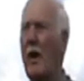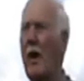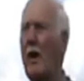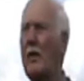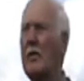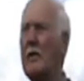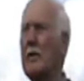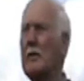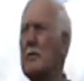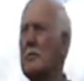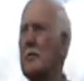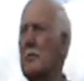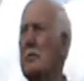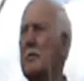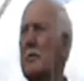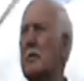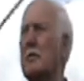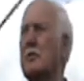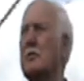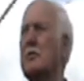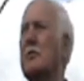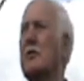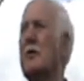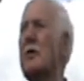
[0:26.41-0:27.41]
Others would
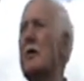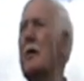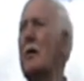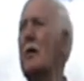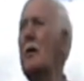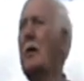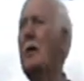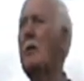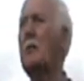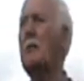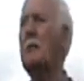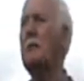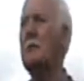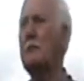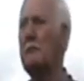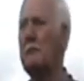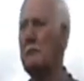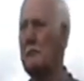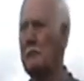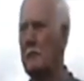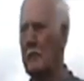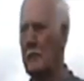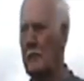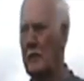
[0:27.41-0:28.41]
be straight up
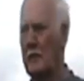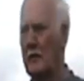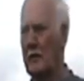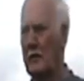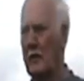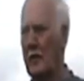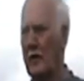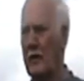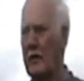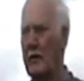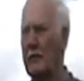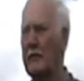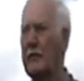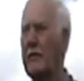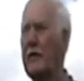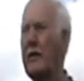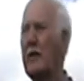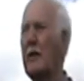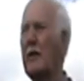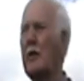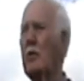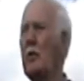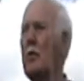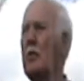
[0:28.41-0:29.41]
and a
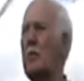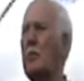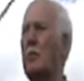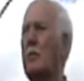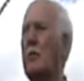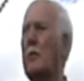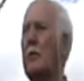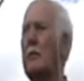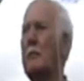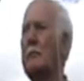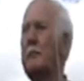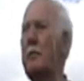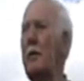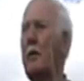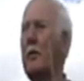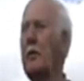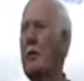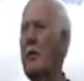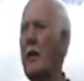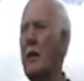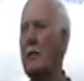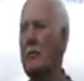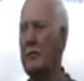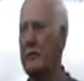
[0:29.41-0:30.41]
very low
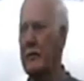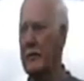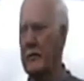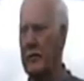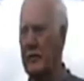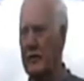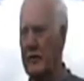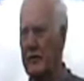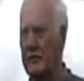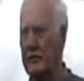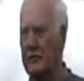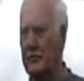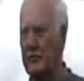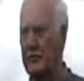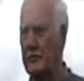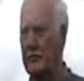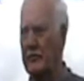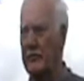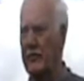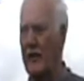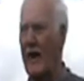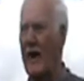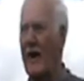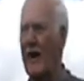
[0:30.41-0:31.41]
power application,
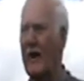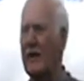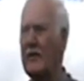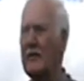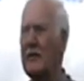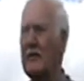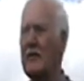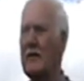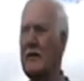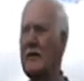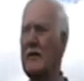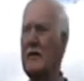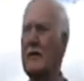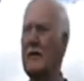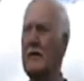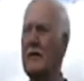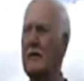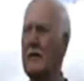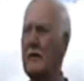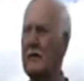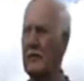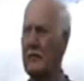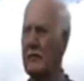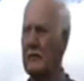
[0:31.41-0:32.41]
flat,
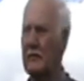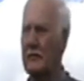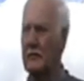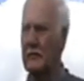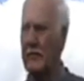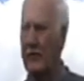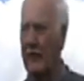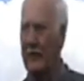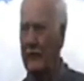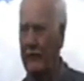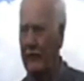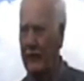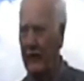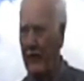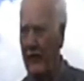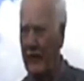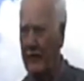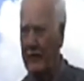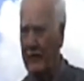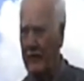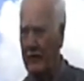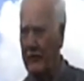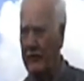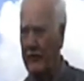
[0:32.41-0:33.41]
dead
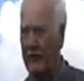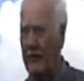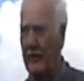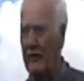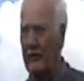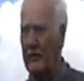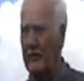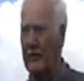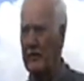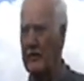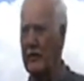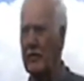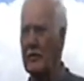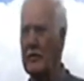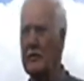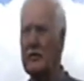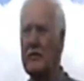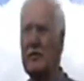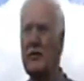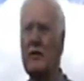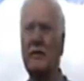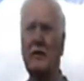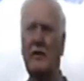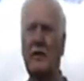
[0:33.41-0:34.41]
flat at the front, and you
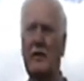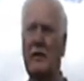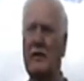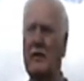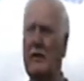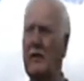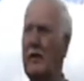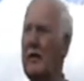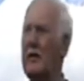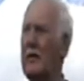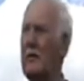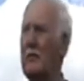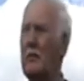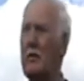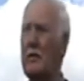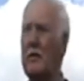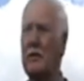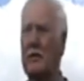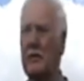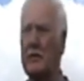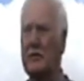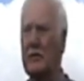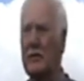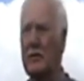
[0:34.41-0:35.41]
could cut it into any
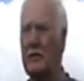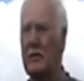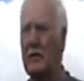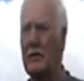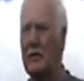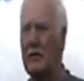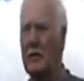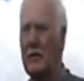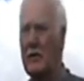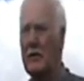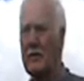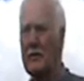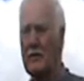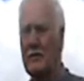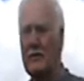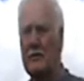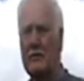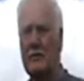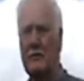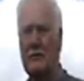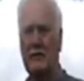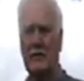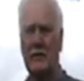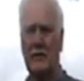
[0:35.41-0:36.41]
wind at all.
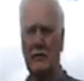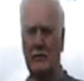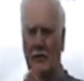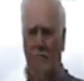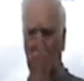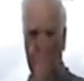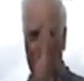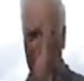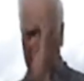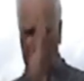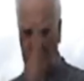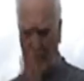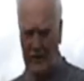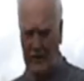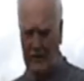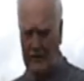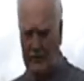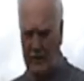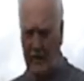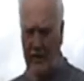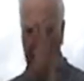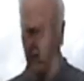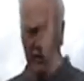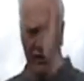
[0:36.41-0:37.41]
But never get round the
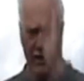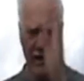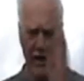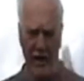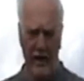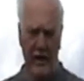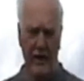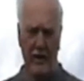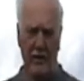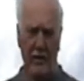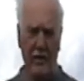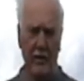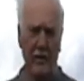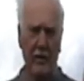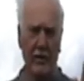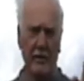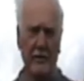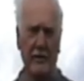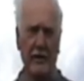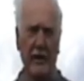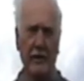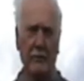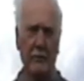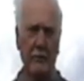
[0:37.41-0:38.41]
target in line all
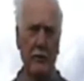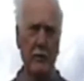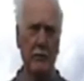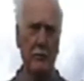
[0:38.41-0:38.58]
the time.